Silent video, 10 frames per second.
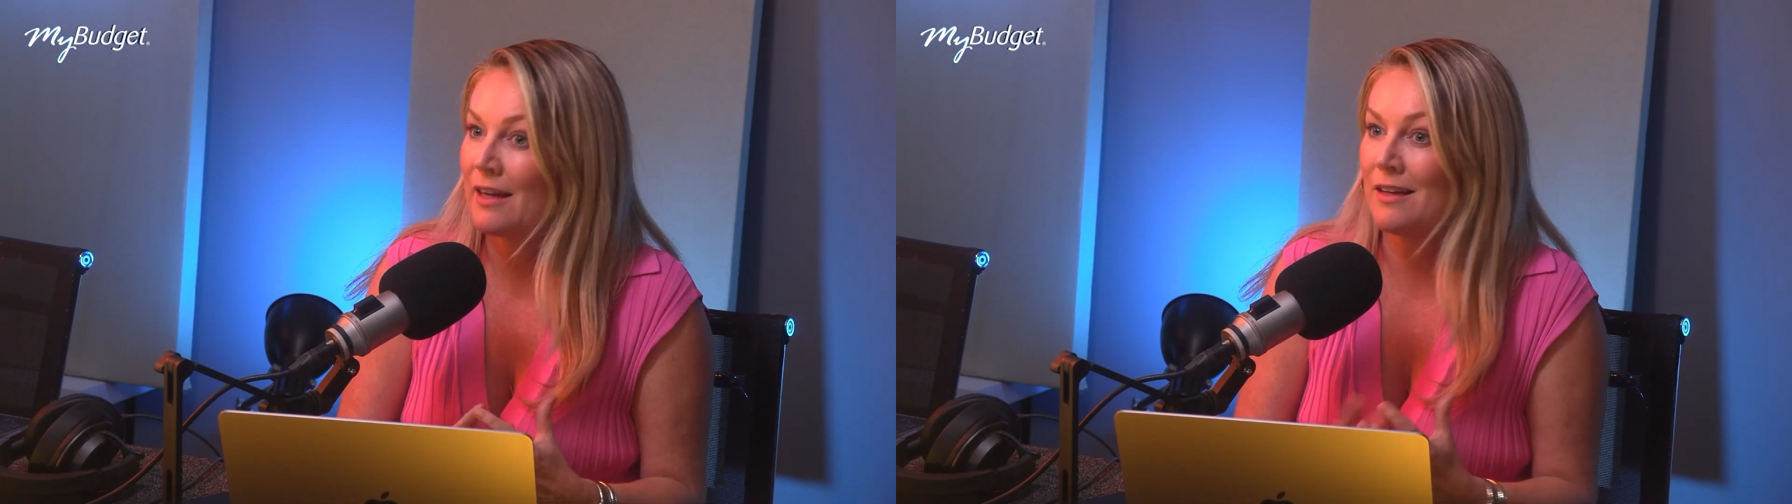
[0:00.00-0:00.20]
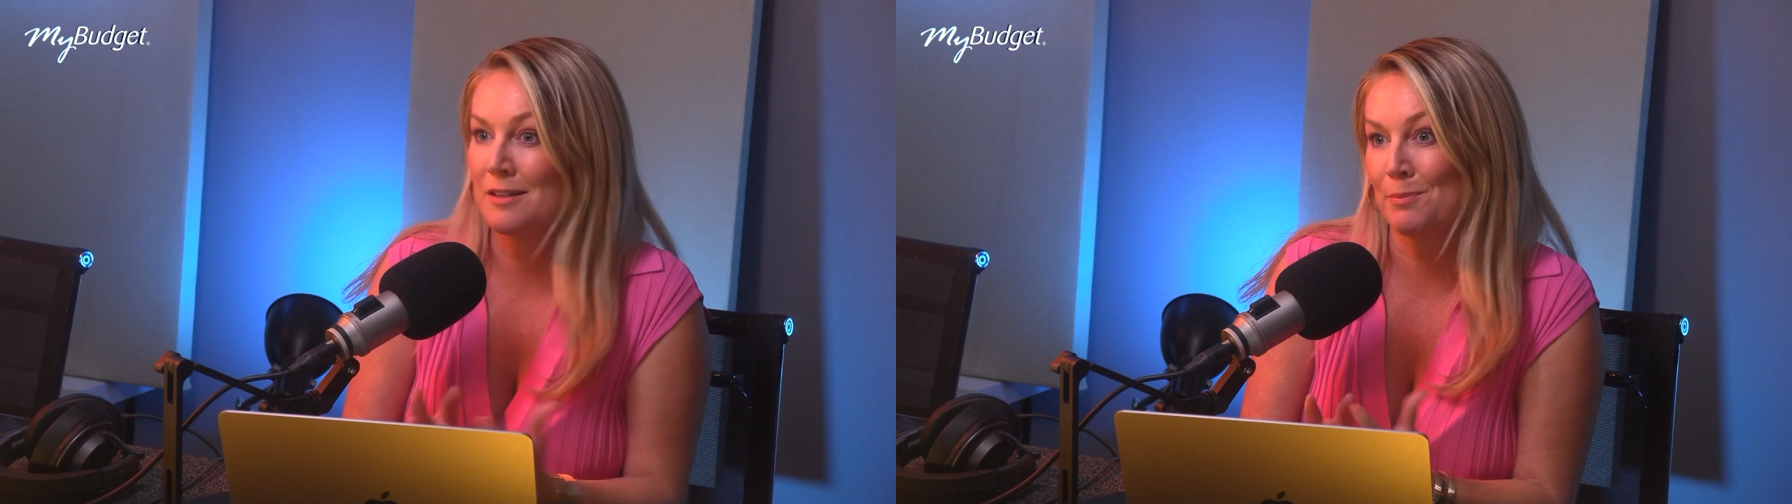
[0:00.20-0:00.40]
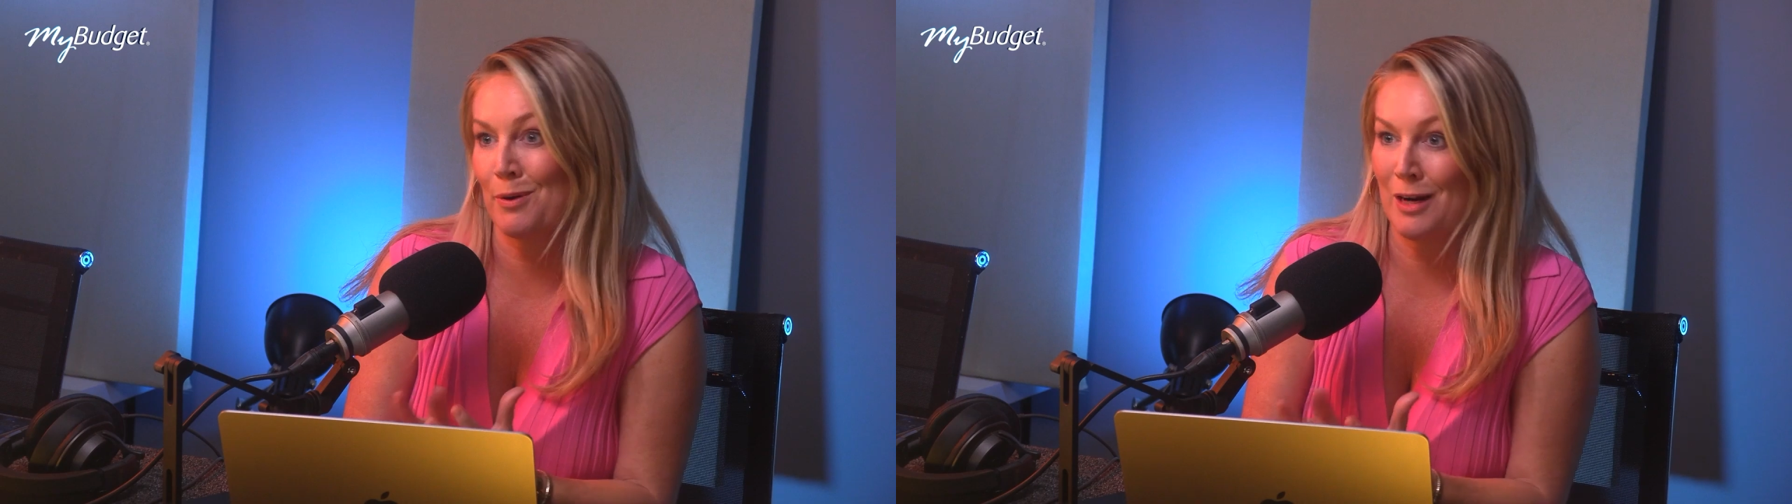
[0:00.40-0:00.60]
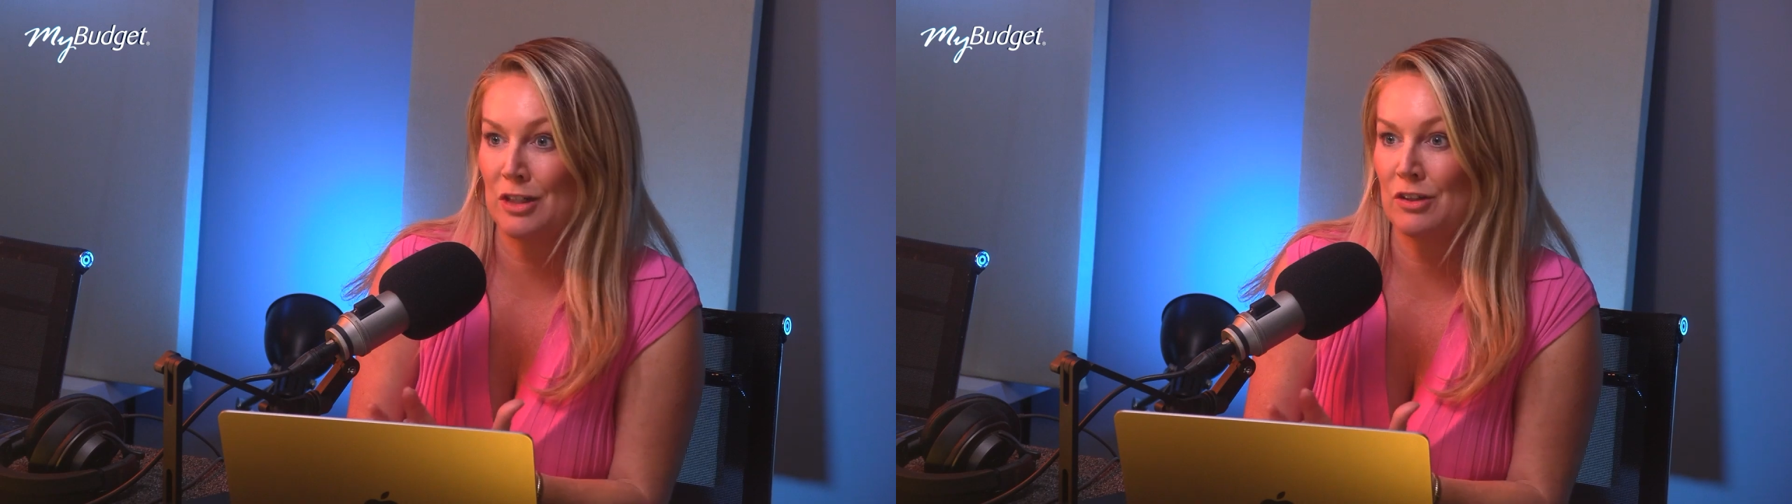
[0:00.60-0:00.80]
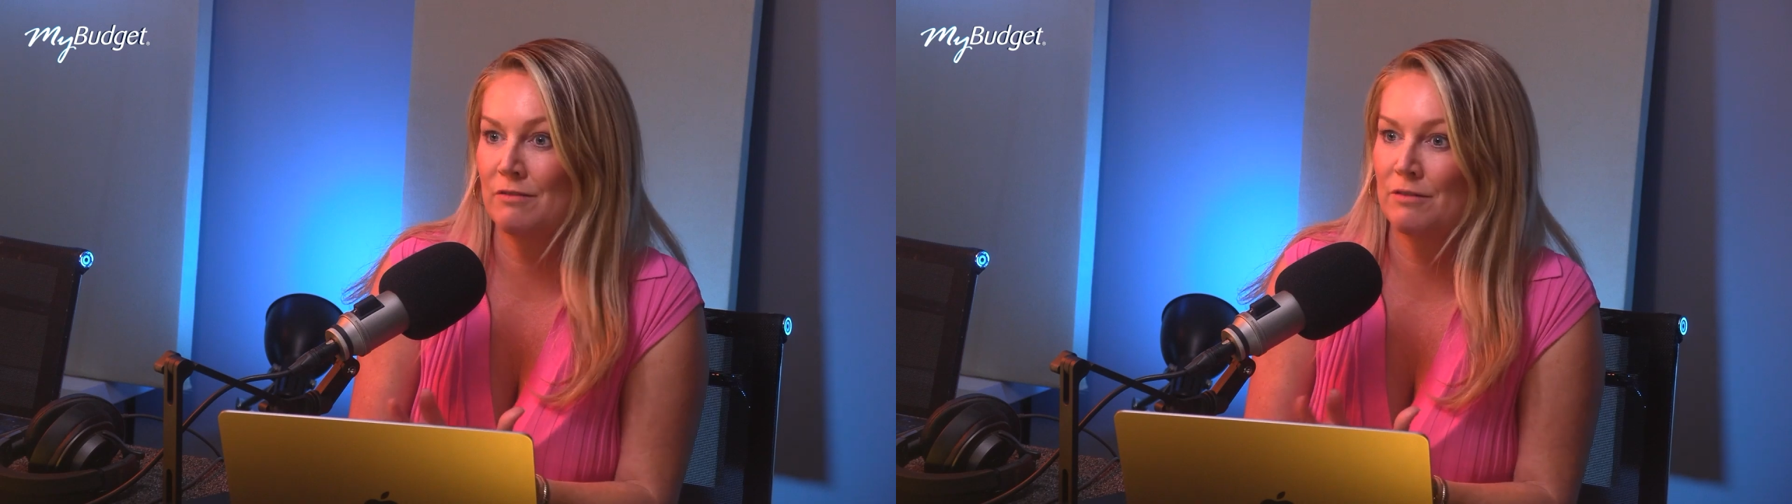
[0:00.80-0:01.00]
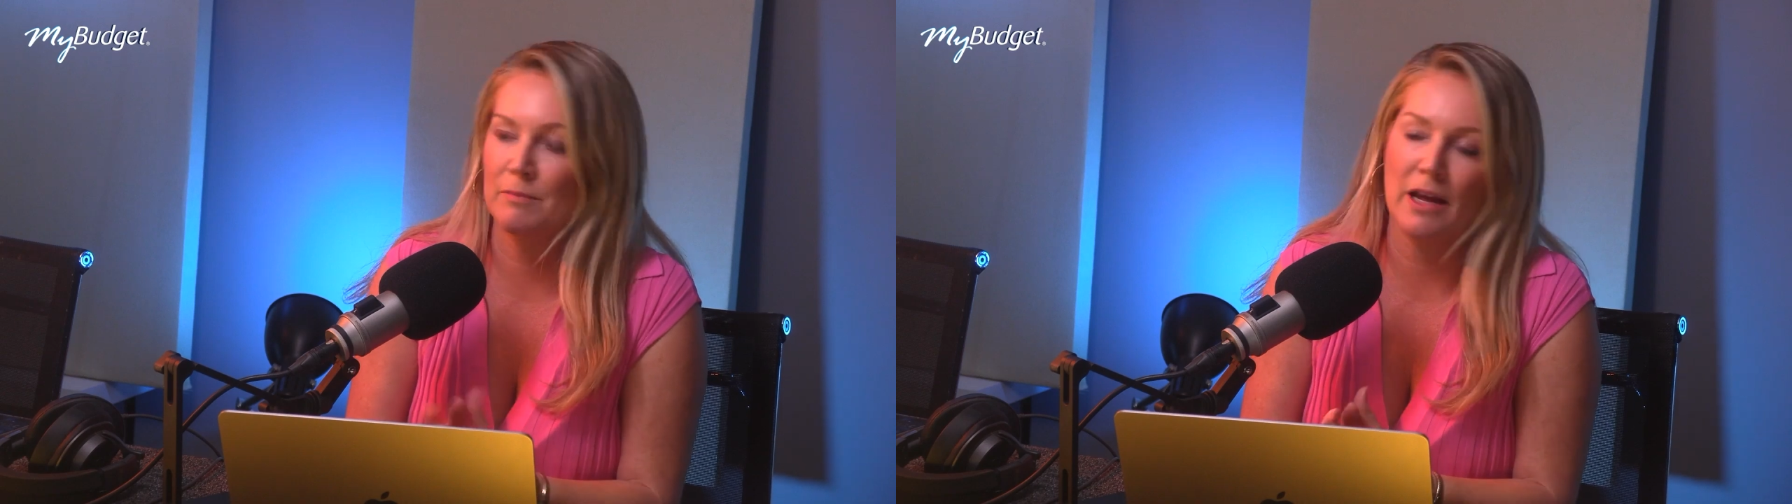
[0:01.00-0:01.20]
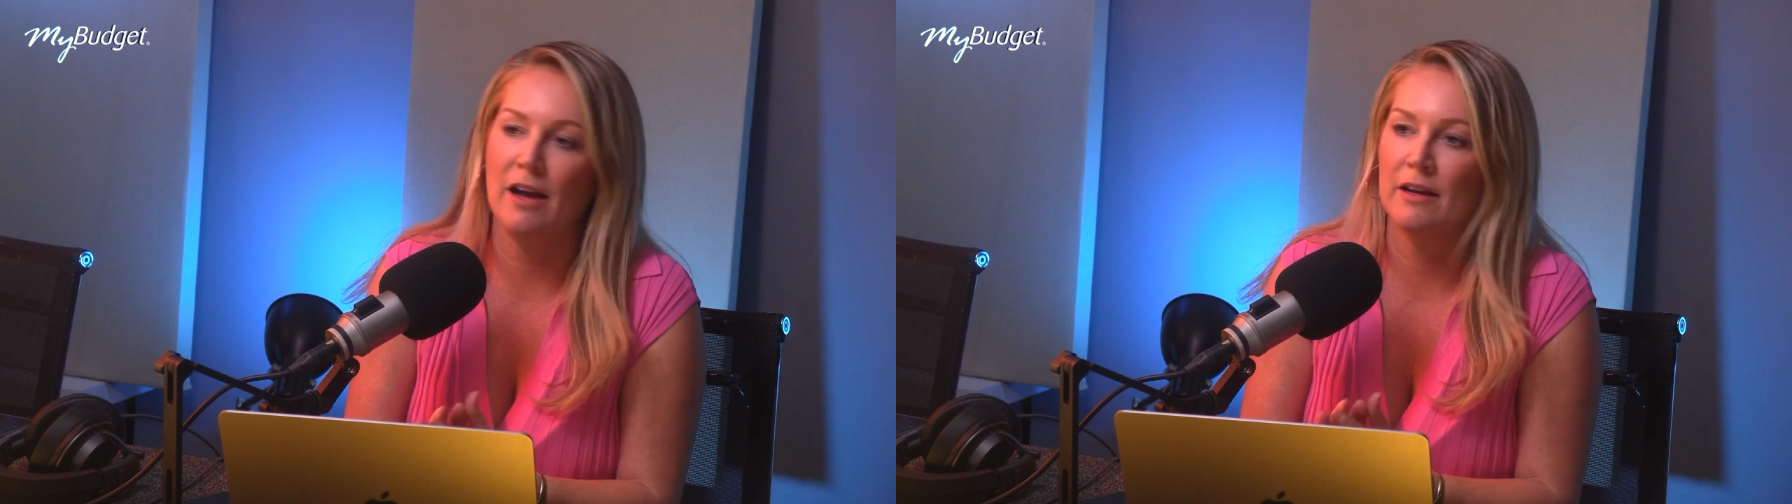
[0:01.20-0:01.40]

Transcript: inspiration from that